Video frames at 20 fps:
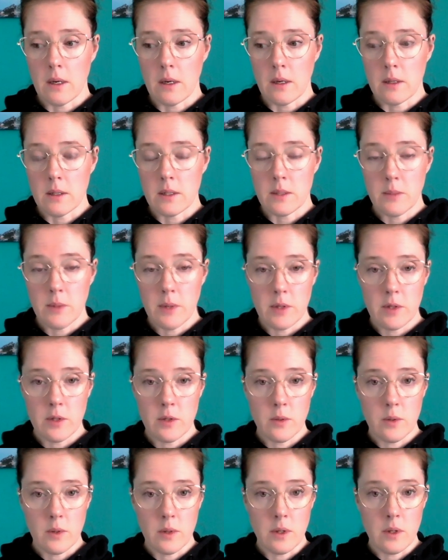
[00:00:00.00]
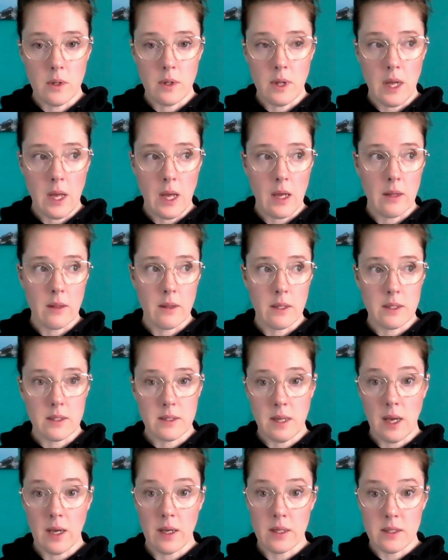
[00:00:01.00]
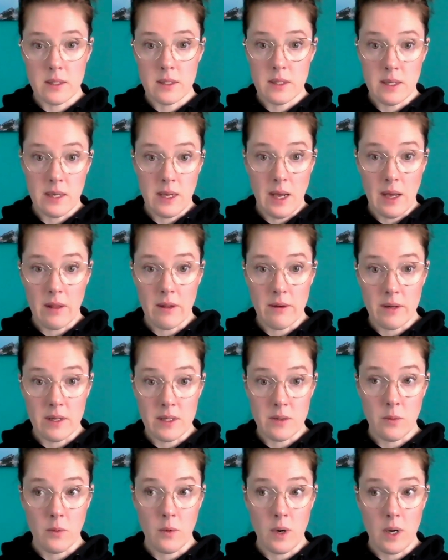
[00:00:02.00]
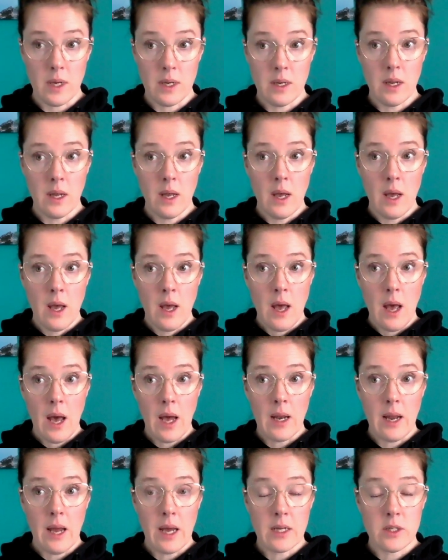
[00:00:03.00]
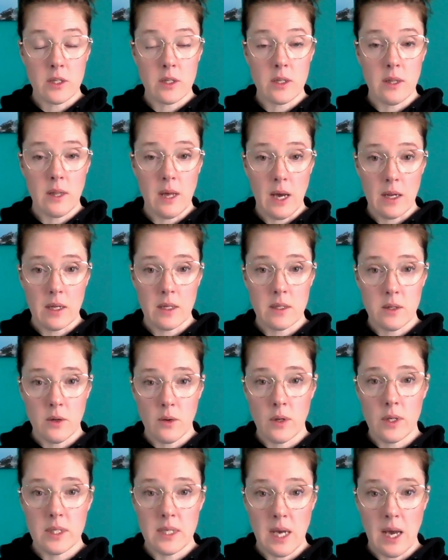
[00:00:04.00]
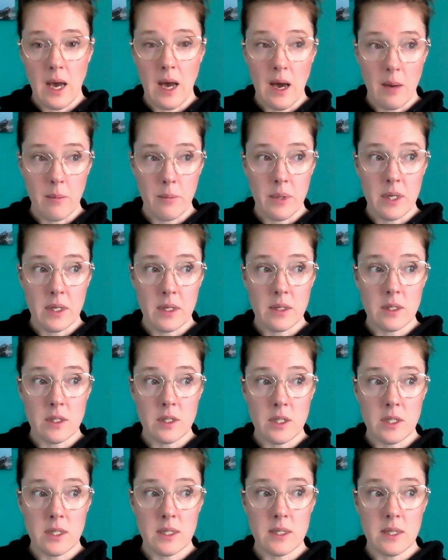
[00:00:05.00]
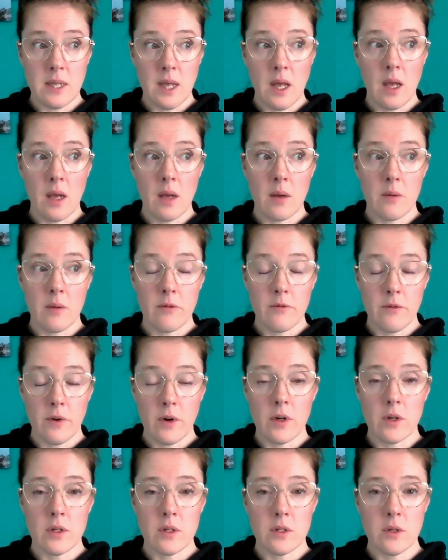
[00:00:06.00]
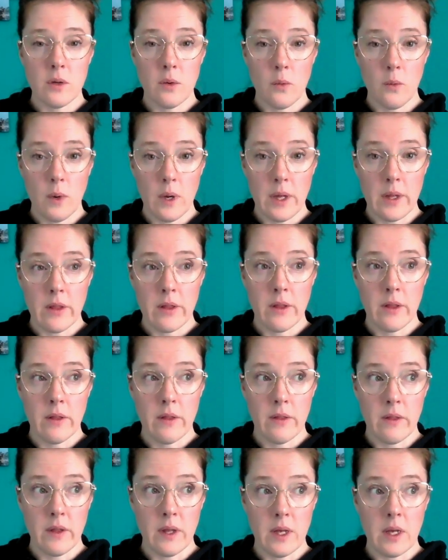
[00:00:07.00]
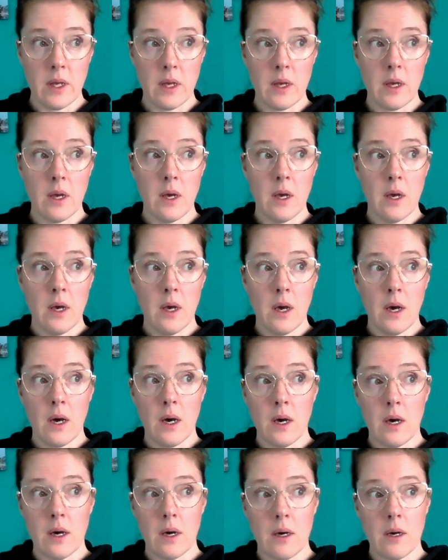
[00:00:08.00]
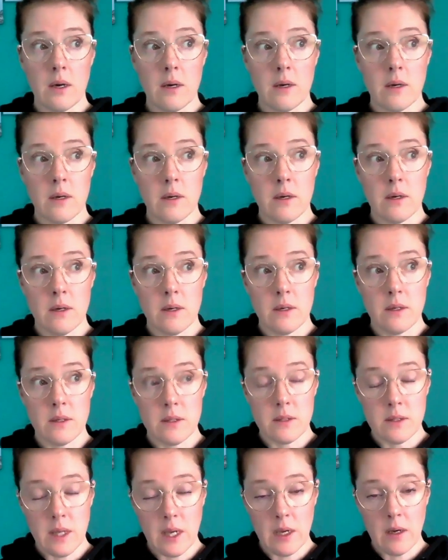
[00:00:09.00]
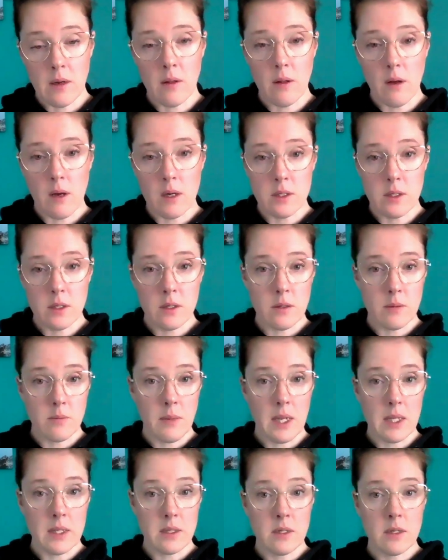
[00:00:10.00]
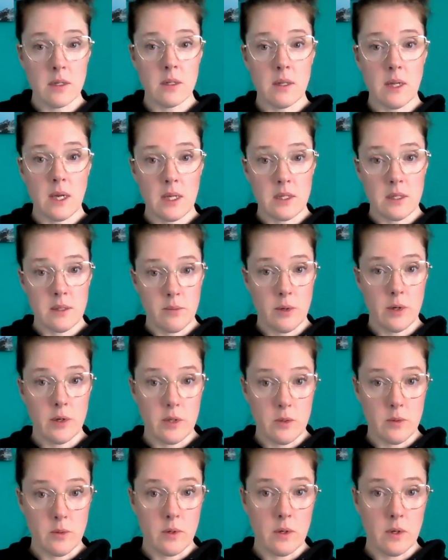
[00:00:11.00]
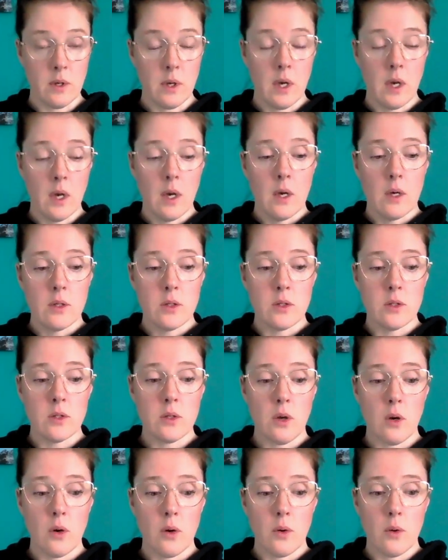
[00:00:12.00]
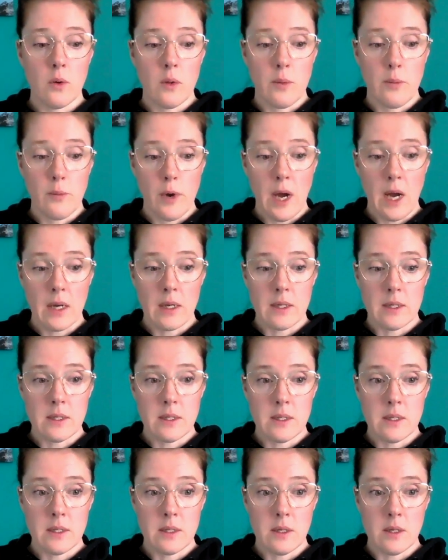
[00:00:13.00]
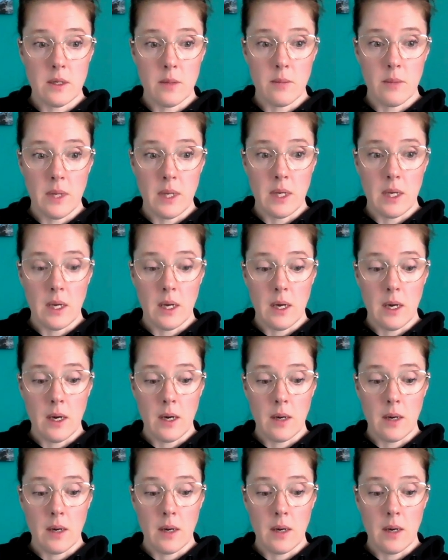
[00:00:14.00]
spiritual and the science together as one. And actually, that is going to happen, she's saying, first with the uh, psychological, mental, and spiritual. So the practice is going to be